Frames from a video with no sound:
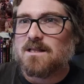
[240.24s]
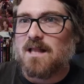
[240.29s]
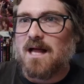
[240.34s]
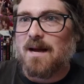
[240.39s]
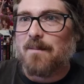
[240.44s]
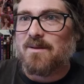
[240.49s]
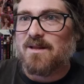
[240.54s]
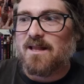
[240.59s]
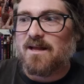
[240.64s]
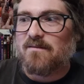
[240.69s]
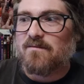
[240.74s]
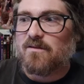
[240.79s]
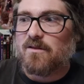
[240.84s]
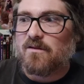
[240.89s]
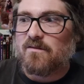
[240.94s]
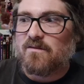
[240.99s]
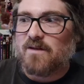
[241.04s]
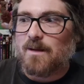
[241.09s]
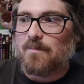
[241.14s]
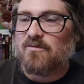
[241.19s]
a lot, but like for
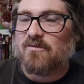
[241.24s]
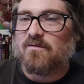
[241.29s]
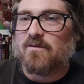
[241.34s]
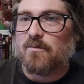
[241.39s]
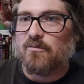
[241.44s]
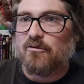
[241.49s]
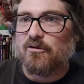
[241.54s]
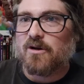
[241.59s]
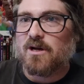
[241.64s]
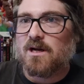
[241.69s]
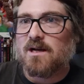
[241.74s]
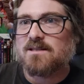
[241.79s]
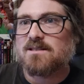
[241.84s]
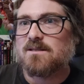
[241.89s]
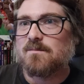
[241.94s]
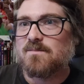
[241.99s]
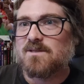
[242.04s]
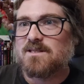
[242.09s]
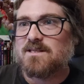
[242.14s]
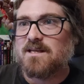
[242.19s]
those types of films you're
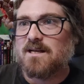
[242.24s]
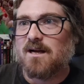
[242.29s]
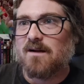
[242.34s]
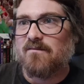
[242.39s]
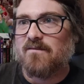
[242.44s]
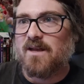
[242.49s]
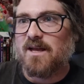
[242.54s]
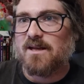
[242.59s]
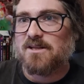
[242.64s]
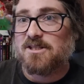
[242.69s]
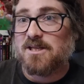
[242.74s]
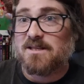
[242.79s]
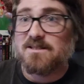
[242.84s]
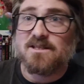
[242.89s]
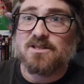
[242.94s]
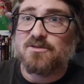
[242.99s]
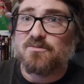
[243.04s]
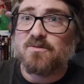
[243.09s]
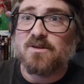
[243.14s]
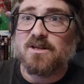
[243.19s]
accustomed to seeing on
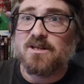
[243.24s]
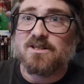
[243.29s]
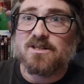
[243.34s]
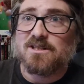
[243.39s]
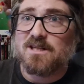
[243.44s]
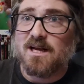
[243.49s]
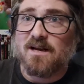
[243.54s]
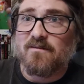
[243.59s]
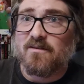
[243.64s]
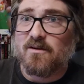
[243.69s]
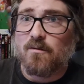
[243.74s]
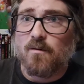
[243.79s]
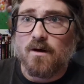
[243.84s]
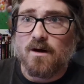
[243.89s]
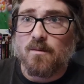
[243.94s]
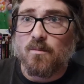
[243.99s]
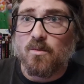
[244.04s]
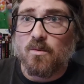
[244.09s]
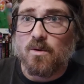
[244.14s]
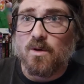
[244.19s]
VHS, it's really just kind of
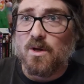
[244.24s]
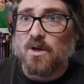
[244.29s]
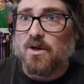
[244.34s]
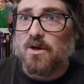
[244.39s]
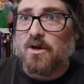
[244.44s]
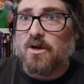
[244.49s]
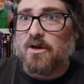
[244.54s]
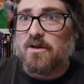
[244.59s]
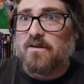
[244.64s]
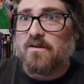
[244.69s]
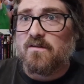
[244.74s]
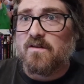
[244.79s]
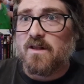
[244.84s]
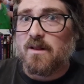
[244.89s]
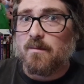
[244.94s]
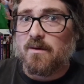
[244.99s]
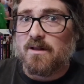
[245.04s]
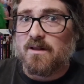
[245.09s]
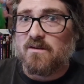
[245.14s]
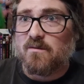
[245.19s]
incredible to see
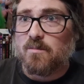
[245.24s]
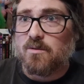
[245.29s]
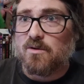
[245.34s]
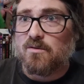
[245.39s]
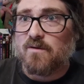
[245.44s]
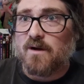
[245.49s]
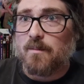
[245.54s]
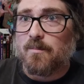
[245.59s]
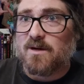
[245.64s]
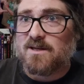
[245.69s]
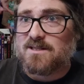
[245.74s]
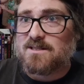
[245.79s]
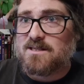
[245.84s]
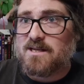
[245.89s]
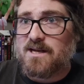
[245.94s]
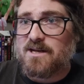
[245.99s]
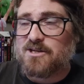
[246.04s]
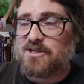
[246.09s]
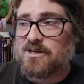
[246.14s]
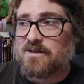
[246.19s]
them on these Blu-ray
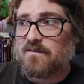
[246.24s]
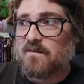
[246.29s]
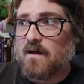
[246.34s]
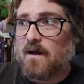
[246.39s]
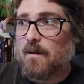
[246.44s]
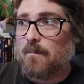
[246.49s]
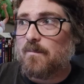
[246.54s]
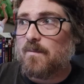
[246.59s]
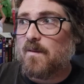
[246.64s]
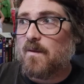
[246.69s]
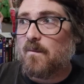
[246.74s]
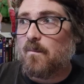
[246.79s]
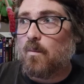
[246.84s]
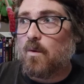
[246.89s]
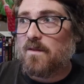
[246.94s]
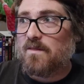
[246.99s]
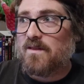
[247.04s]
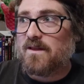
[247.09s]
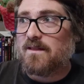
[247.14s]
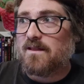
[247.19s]
presentations. The
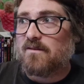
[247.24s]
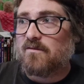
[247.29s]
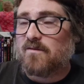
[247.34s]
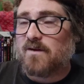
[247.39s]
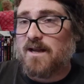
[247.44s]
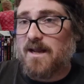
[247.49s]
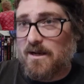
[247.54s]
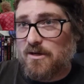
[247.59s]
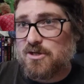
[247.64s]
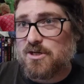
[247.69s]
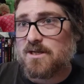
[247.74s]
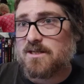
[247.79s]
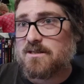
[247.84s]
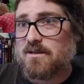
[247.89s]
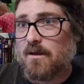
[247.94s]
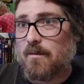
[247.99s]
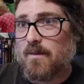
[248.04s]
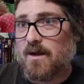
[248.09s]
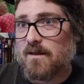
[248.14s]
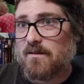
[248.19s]
one thing that's very
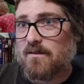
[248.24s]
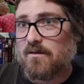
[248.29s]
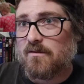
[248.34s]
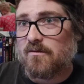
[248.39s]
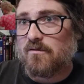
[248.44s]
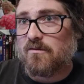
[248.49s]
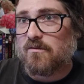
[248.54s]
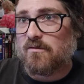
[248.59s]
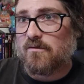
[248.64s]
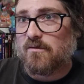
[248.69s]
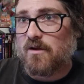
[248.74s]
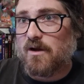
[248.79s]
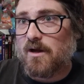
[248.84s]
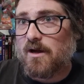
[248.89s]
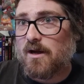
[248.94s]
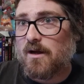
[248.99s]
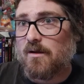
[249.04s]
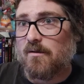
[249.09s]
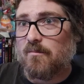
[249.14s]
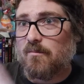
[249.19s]
interesting about this,
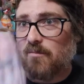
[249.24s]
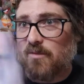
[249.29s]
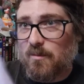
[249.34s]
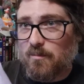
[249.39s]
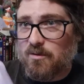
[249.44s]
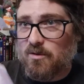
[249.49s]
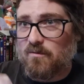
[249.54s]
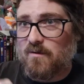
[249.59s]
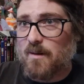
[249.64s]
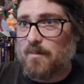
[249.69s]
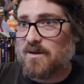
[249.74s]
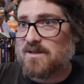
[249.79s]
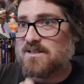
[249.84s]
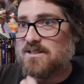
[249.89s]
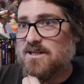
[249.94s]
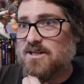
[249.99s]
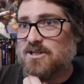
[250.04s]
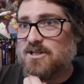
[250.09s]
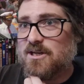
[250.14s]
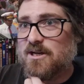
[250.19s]
the Blu-ray
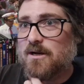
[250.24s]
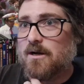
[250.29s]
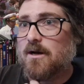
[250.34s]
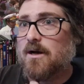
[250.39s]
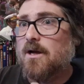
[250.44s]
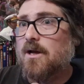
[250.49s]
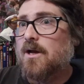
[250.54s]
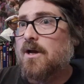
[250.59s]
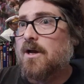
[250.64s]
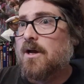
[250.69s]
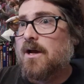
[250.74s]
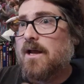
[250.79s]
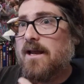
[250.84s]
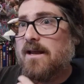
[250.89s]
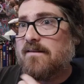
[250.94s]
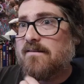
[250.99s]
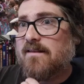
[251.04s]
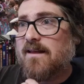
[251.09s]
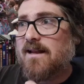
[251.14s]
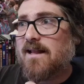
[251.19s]
presentation here,
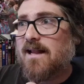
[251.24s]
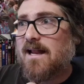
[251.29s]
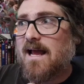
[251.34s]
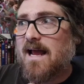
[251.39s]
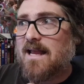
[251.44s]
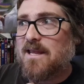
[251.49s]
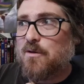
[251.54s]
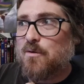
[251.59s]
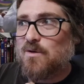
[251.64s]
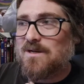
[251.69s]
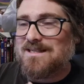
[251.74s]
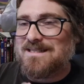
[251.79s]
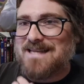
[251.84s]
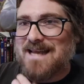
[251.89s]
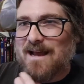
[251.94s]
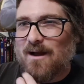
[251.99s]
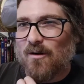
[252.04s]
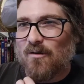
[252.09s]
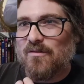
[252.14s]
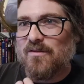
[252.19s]
is that you can
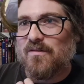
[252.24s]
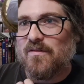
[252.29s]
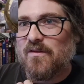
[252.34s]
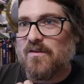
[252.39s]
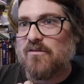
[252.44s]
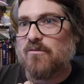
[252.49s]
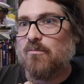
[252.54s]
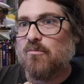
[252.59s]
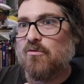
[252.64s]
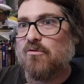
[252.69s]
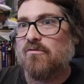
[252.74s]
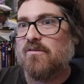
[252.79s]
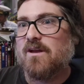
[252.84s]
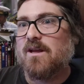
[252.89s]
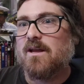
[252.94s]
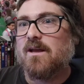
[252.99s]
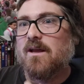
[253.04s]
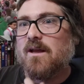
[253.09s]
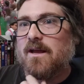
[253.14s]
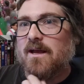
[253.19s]
tell that this
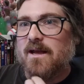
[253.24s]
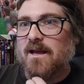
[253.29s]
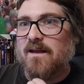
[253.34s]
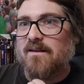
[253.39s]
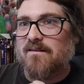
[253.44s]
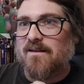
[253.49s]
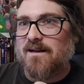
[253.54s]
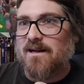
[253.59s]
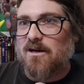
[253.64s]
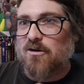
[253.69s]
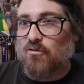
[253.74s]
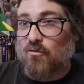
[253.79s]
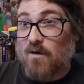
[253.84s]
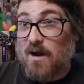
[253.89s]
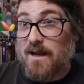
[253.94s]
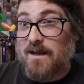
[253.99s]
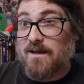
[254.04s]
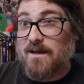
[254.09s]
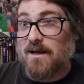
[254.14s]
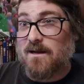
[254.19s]
movie is like a
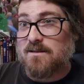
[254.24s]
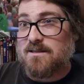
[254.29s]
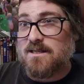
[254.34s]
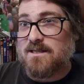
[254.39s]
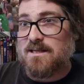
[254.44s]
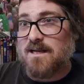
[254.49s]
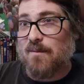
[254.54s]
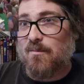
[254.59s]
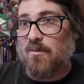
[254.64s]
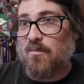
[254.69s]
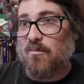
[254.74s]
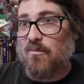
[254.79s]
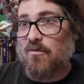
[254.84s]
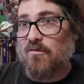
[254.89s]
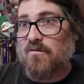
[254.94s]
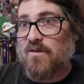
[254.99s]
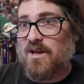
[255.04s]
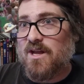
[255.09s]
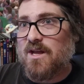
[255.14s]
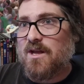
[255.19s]
grindhousey type of
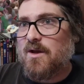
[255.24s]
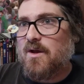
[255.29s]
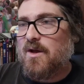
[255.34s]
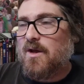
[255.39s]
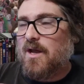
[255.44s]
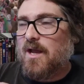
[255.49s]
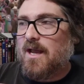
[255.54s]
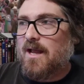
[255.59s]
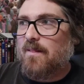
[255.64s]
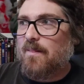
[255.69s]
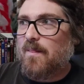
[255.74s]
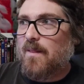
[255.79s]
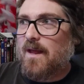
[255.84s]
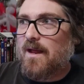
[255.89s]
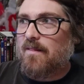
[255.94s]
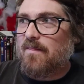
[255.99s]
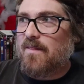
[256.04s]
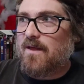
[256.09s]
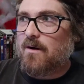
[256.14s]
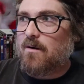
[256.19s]
movie, in
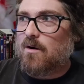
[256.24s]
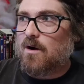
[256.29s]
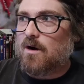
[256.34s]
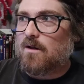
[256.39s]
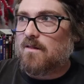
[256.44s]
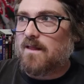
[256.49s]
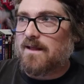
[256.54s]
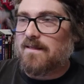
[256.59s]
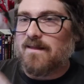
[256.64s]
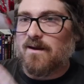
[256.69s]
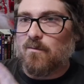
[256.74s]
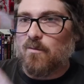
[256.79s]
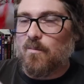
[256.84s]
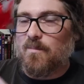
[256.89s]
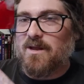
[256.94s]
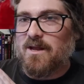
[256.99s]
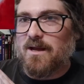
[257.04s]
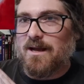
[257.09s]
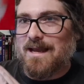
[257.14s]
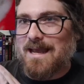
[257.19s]
that there are like, there will
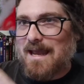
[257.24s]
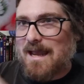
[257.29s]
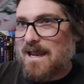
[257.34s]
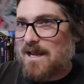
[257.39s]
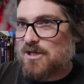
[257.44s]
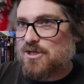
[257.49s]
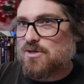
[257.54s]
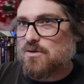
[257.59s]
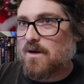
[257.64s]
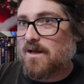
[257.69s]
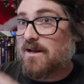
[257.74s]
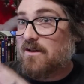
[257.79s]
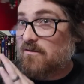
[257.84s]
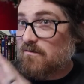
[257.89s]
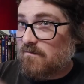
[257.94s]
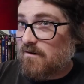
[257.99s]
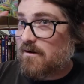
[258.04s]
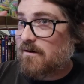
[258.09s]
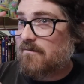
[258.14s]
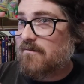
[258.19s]
be occasional, and it's
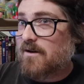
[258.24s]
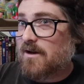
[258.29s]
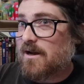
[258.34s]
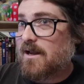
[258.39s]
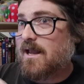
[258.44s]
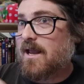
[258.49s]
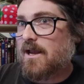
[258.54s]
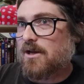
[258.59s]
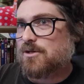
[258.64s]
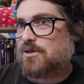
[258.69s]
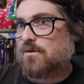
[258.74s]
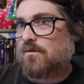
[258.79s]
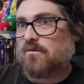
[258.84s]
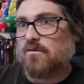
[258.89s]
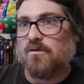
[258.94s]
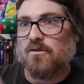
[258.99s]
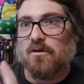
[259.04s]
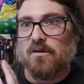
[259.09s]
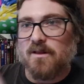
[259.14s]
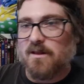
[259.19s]
very, very occasional,
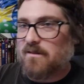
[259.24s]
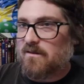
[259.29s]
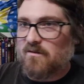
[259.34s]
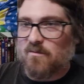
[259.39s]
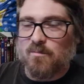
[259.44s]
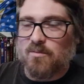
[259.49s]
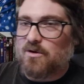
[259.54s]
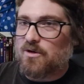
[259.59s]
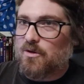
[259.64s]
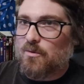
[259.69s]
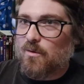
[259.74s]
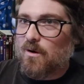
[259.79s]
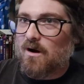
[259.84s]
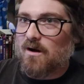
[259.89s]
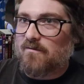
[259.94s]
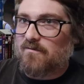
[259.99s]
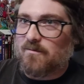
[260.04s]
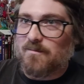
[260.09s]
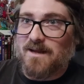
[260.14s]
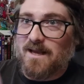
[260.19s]
so don't let this put you
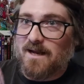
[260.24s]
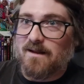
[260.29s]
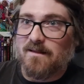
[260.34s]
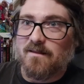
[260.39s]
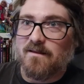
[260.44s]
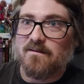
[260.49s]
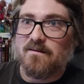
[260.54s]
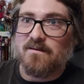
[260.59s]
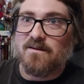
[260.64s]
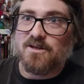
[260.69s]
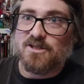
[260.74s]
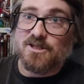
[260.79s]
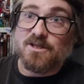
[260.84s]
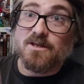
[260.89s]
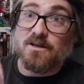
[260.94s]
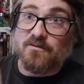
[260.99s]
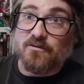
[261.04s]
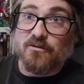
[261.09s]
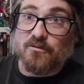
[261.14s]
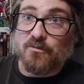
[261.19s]
off from getting this edition,
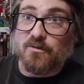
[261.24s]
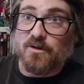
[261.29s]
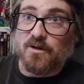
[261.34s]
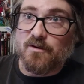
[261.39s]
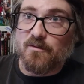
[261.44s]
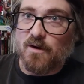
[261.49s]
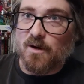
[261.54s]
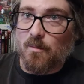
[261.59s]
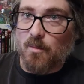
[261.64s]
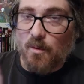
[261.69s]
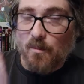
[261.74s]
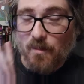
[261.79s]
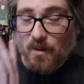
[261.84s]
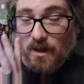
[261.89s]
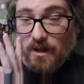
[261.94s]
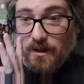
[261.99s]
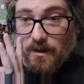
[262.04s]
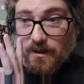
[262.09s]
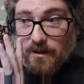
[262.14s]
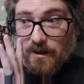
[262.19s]
because it's really incredible,
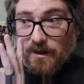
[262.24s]
but